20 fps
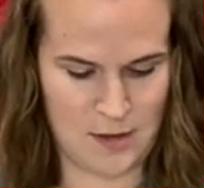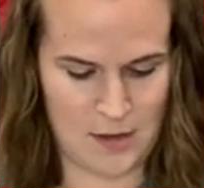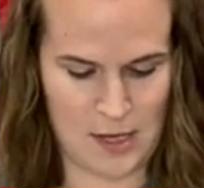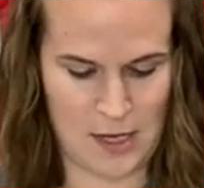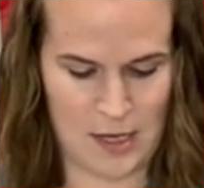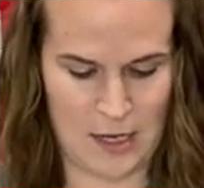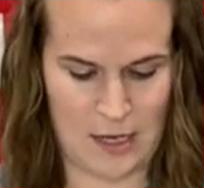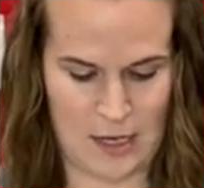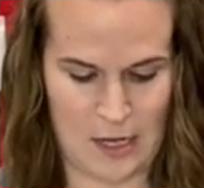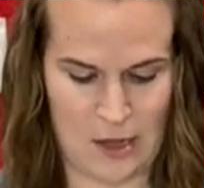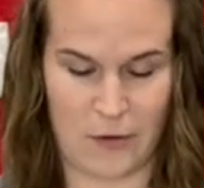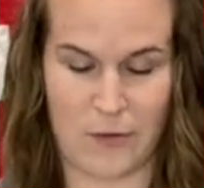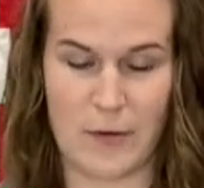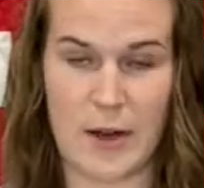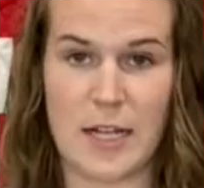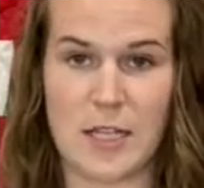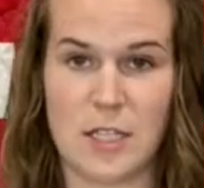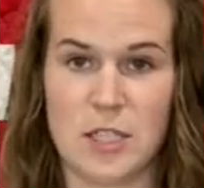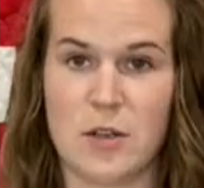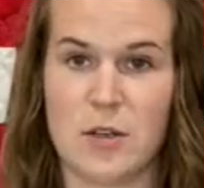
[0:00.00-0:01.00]
and another
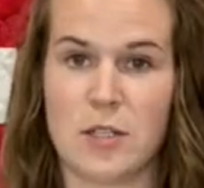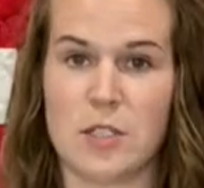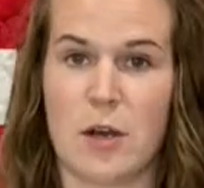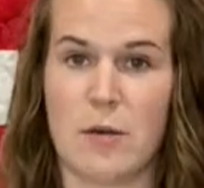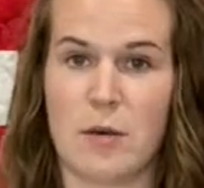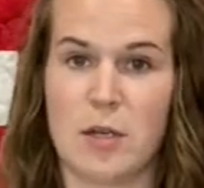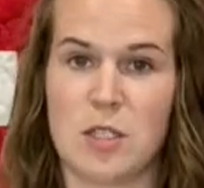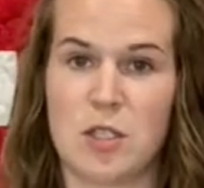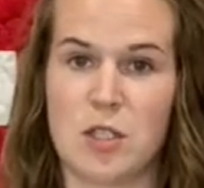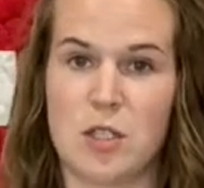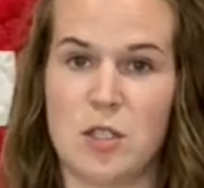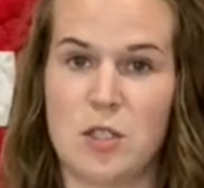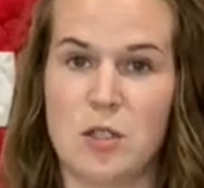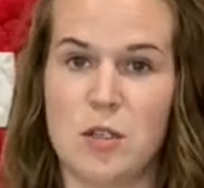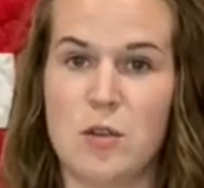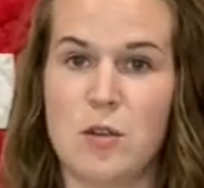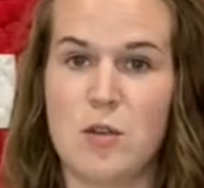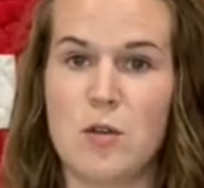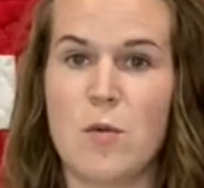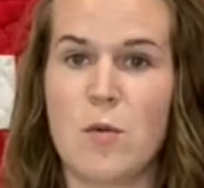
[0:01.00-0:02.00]
red. So it's always
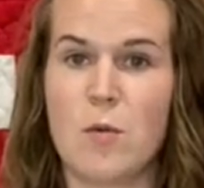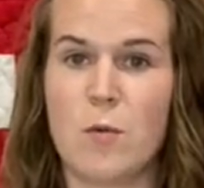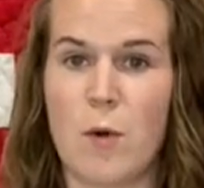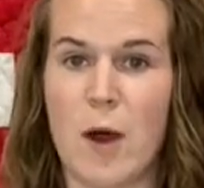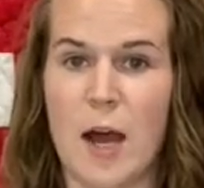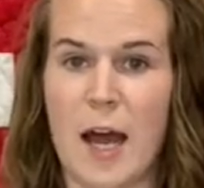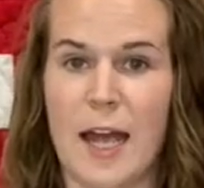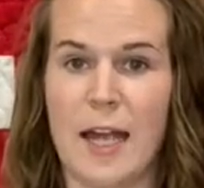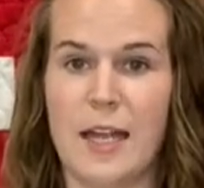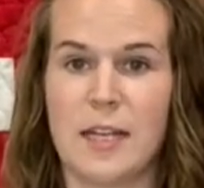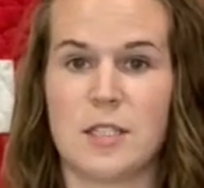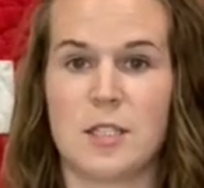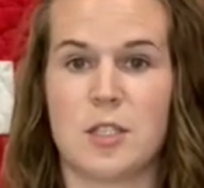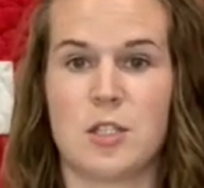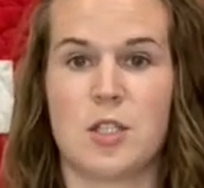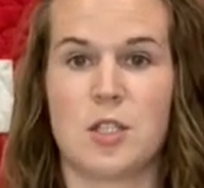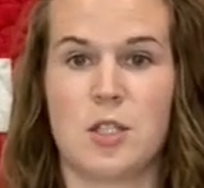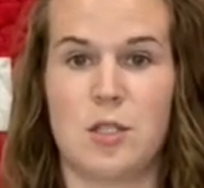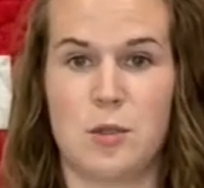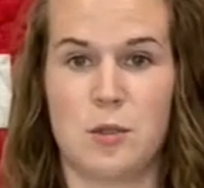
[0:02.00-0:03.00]
2 white,
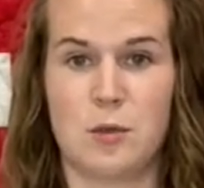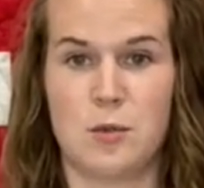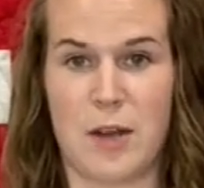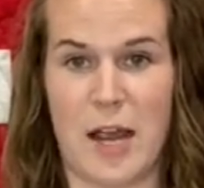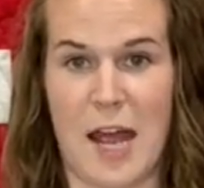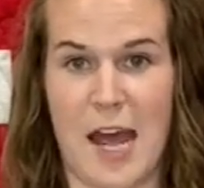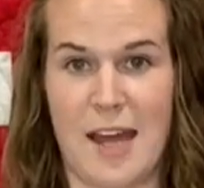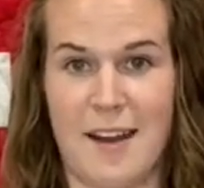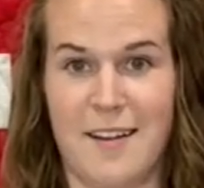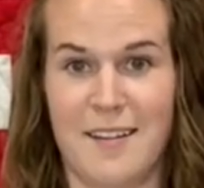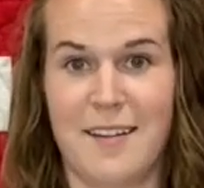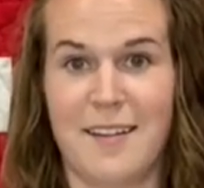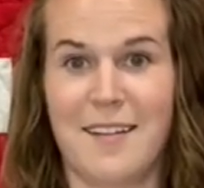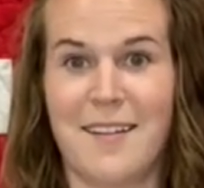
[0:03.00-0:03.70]
2 red.